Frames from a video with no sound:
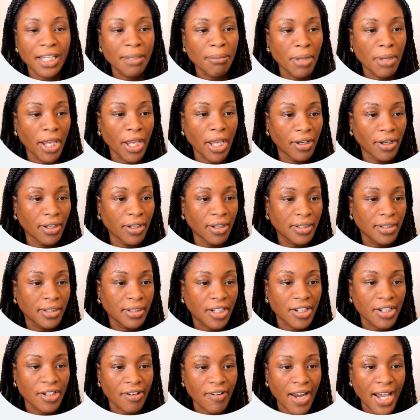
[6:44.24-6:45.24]
email.
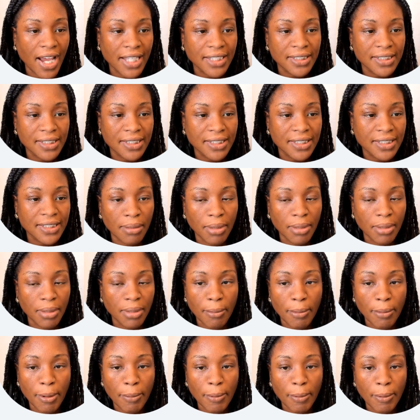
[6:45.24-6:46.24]
Congrats. Blah,
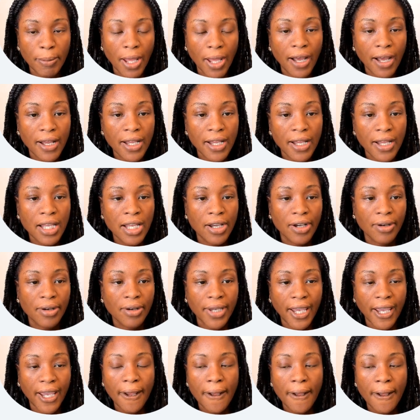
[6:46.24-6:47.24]
blah, blah, blah, blah, blah.
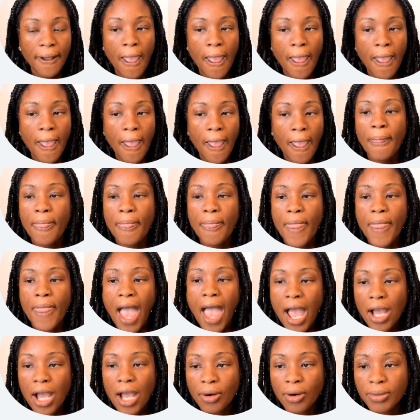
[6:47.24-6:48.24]
Okay?
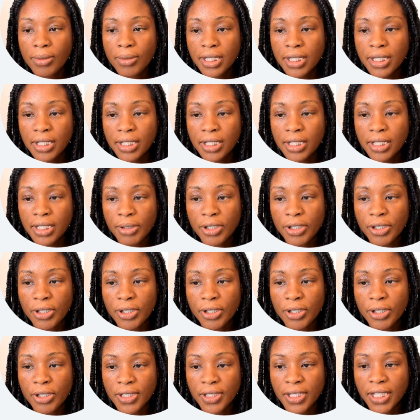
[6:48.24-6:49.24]
Now, I'm going to
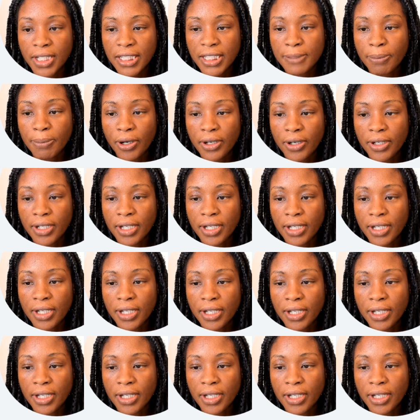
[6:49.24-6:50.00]
show you the next part. Now